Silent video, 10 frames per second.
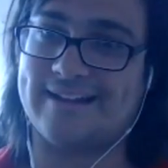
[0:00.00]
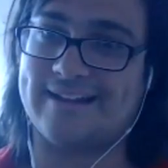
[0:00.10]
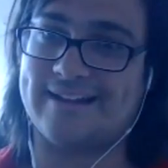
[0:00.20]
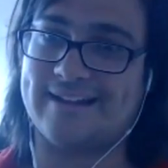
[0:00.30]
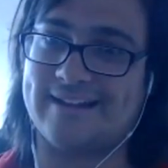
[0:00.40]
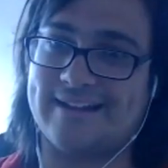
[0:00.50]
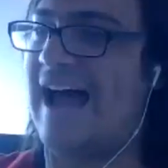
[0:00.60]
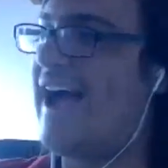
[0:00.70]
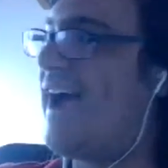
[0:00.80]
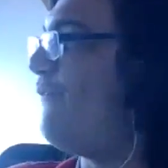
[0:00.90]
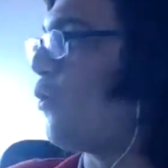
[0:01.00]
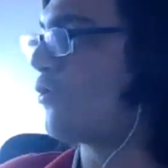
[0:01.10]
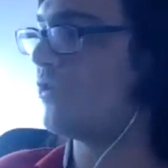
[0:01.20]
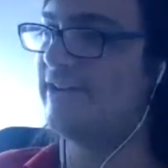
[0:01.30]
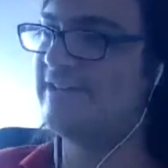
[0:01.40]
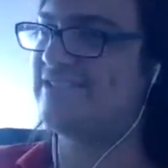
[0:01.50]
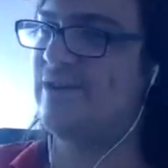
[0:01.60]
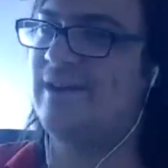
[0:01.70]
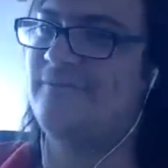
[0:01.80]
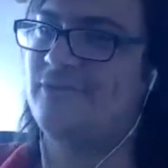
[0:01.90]
And it's right now, but I have no
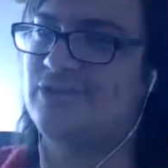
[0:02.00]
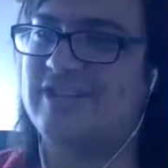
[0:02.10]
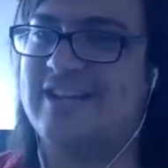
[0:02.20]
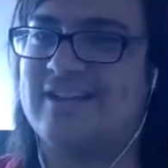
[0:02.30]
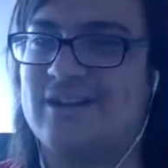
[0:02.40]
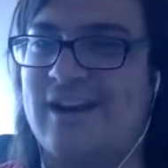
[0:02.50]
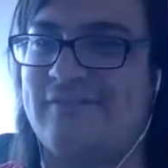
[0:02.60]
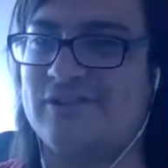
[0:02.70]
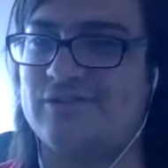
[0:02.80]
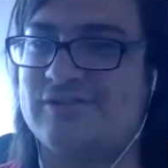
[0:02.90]
curtains, so unfortunately, you're